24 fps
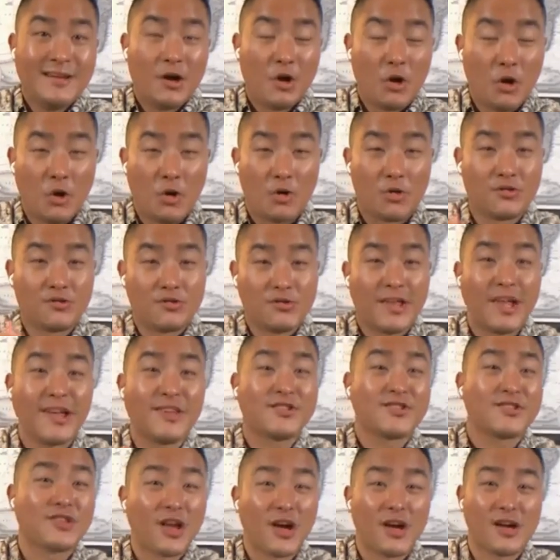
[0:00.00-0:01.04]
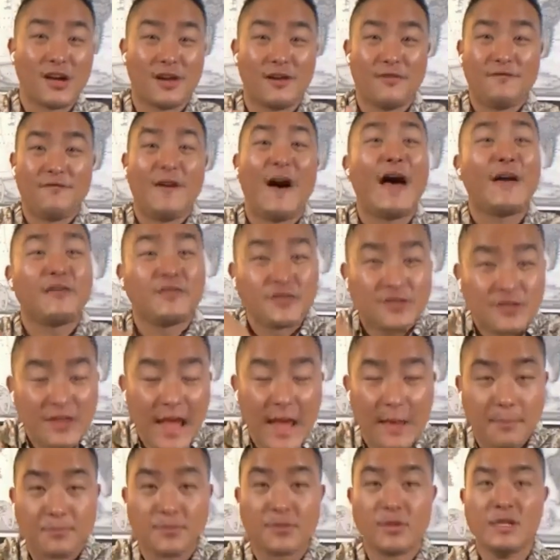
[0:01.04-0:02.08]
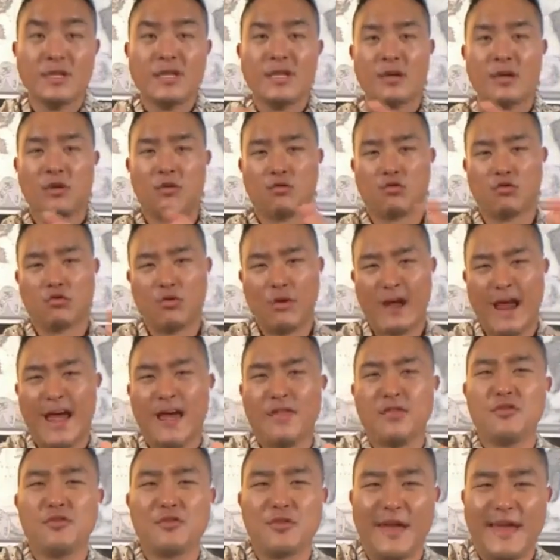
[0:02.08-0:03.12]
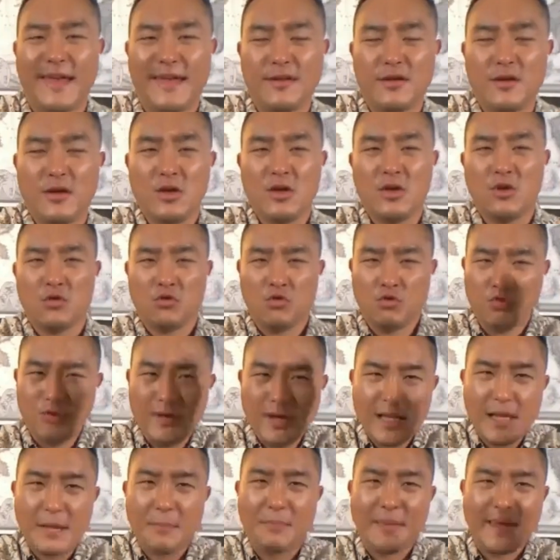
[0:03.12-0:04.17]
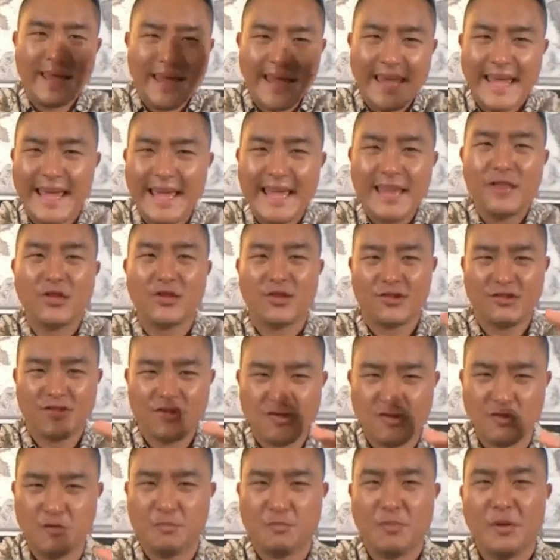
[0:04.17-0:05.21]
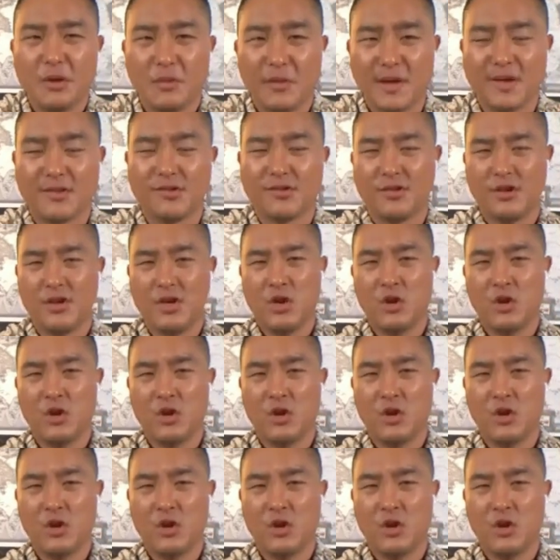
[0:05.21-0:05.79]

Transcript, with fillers: or stay stuck on the five steps, rather than really being in the spirit,